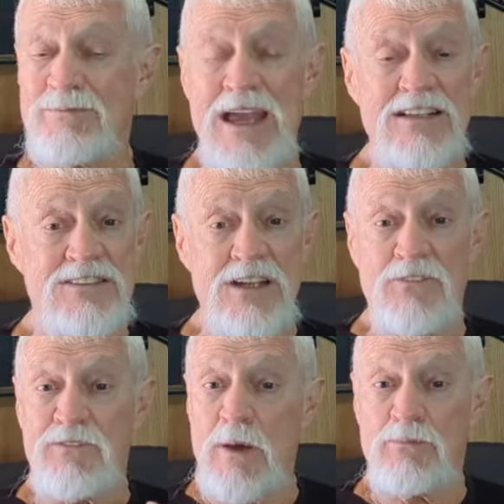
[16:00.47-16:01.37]
to make
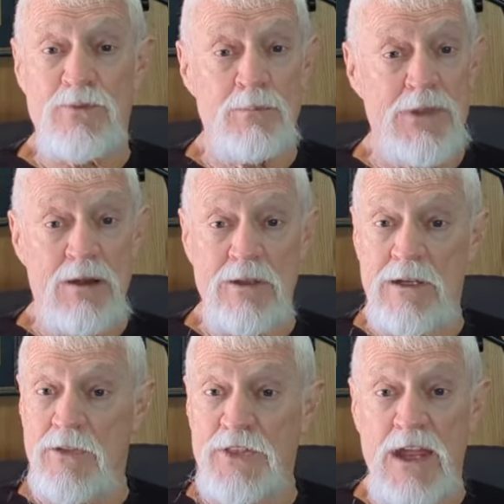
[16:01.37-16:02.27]
stuff up from their
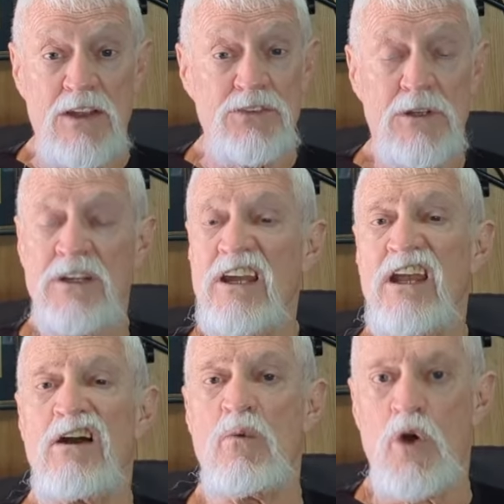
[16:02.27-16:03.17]
little things. It
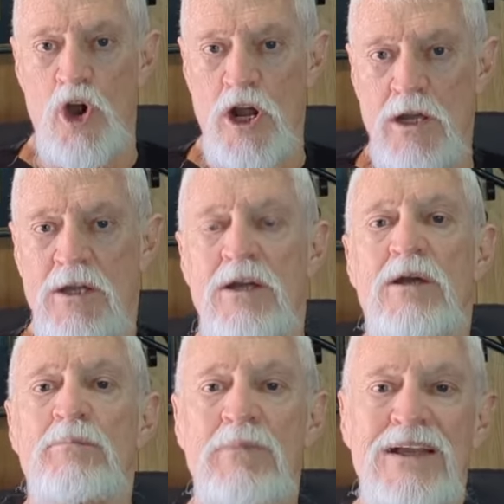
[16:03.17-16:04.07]
don't work,
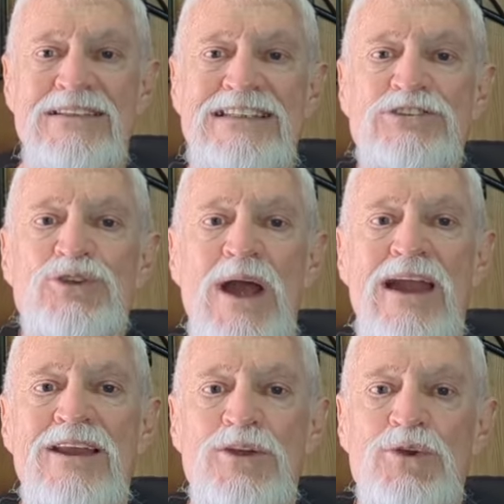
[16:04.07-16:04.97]
because he's
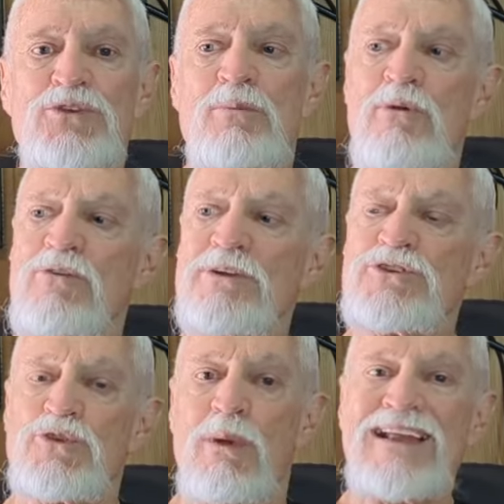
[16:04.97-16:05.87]
trying to use the
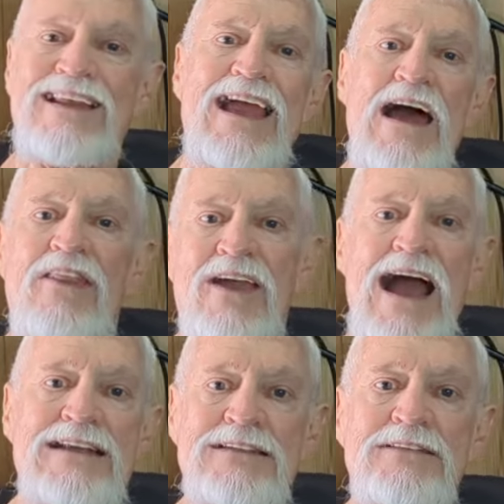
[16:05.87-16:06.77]
movements directly out of the
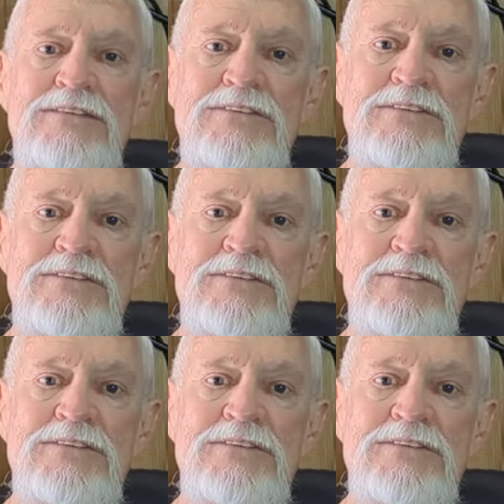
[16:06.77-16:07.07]
kata